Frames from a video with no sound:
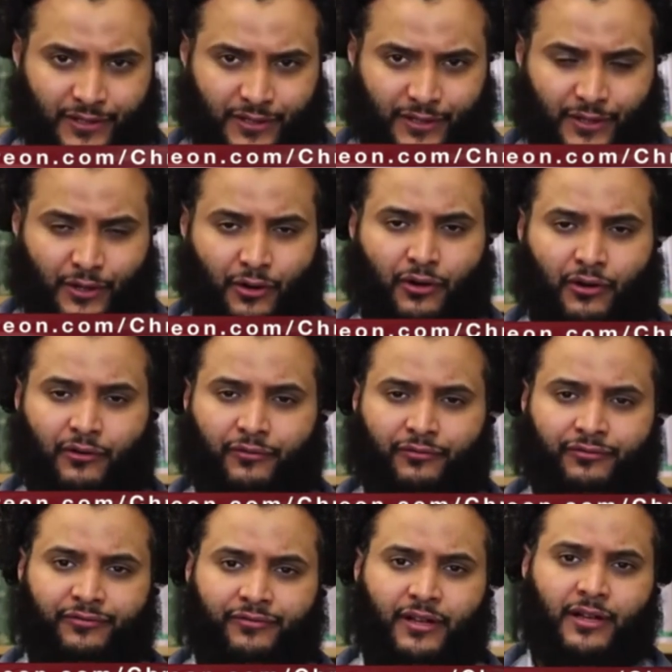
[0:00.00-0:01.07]

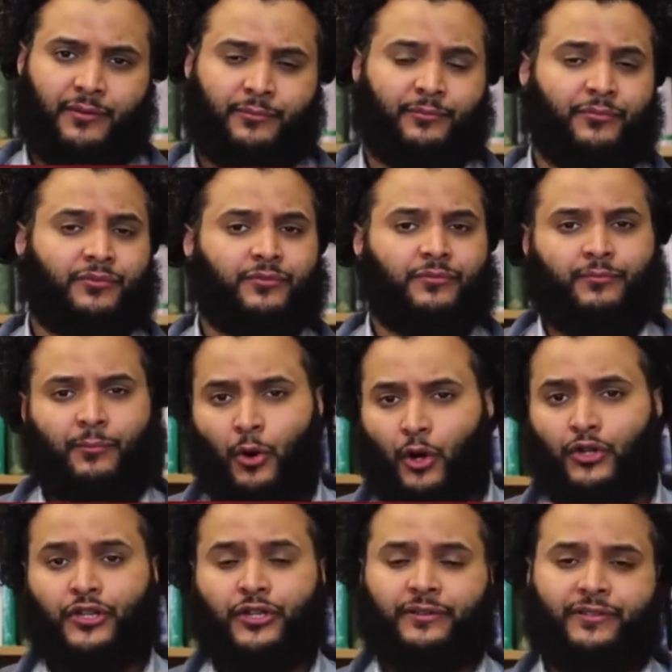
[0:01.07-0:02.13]
of uh,
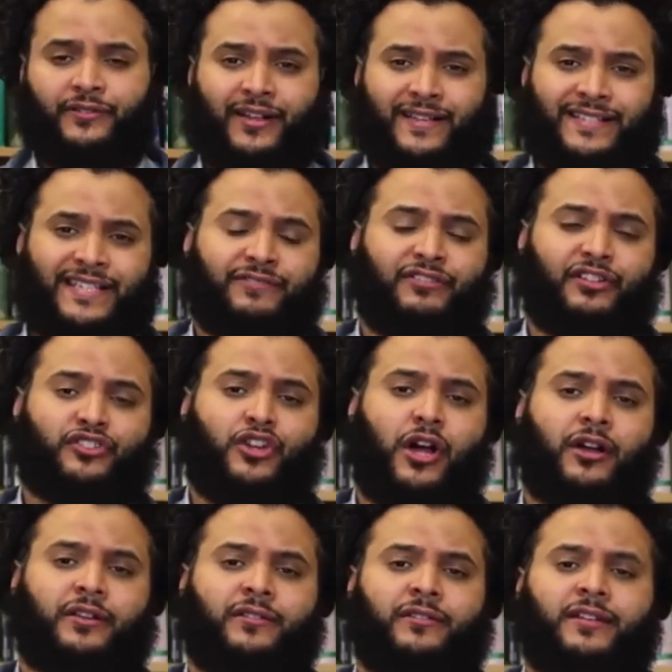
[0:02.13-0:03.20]
modern scientific
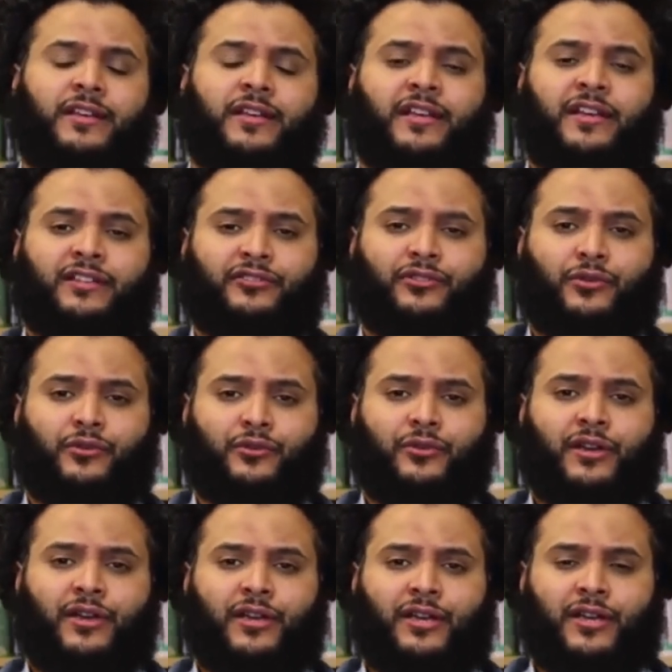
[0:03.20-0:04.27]
jargon into
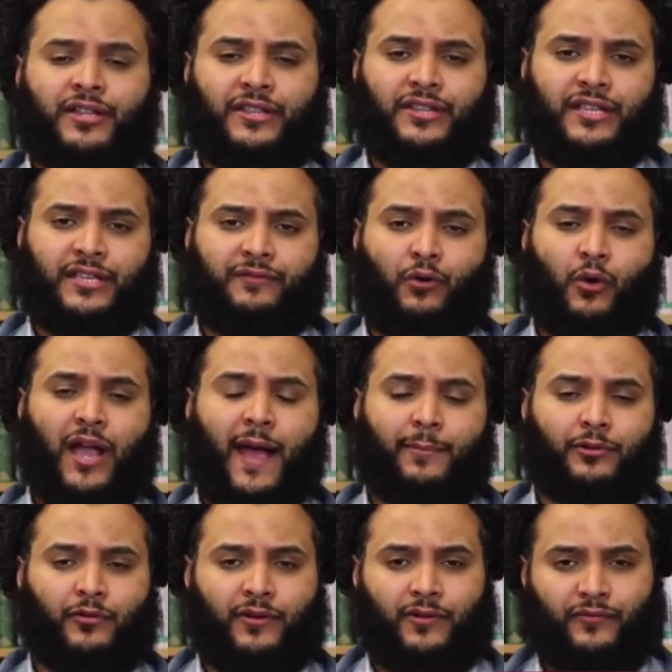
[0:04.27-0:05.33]
the
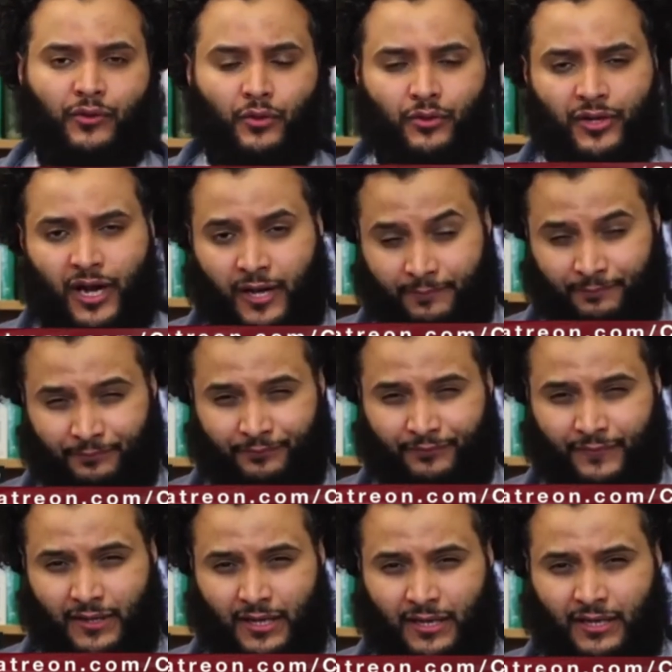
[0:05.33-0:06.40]
vocabulary of the Quran.
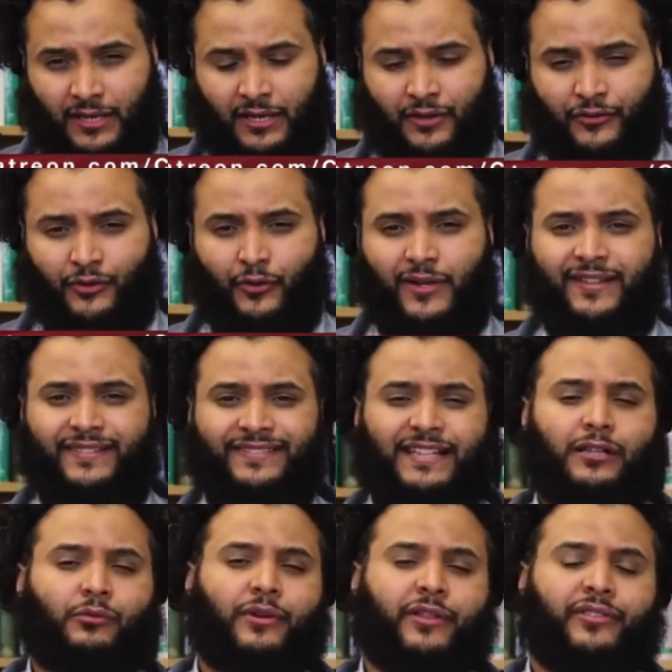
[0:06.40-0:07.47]
So let's deal
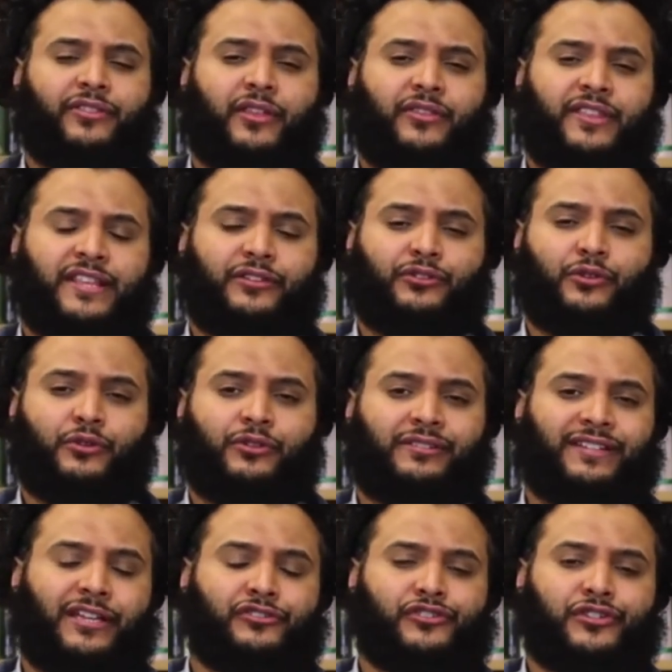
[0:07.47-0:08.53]
with these two
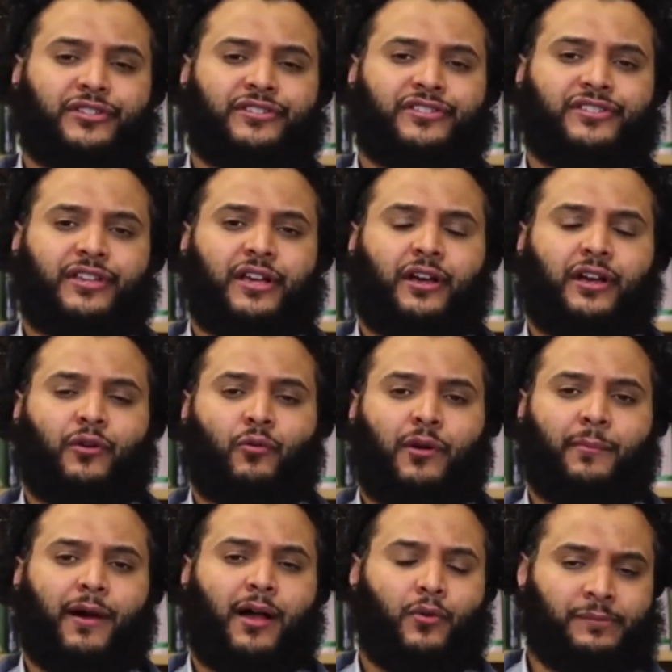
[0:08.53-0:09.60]
contentions one
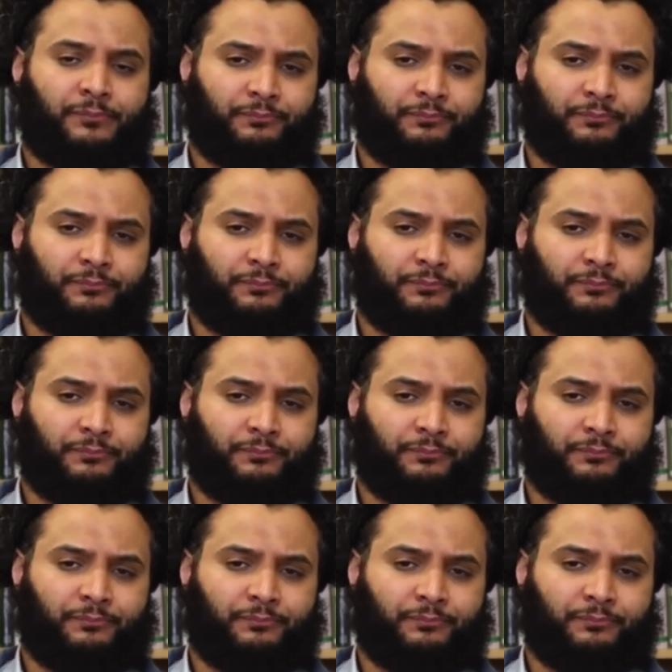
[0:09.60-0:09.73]
by one.